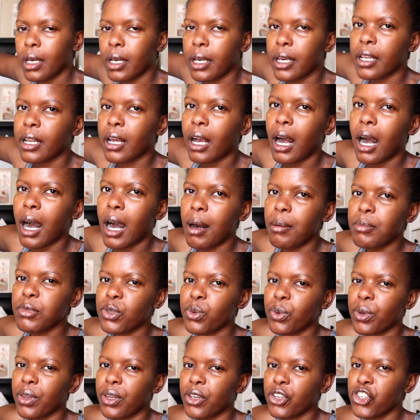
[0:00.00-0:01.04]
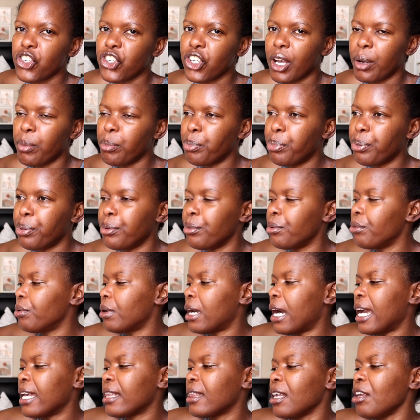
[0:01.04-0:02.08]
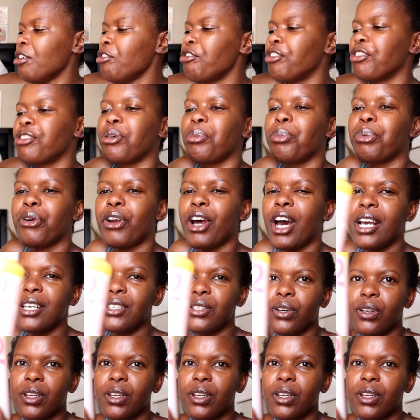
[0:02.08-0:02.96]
it comes with a shampoo. I think for the price,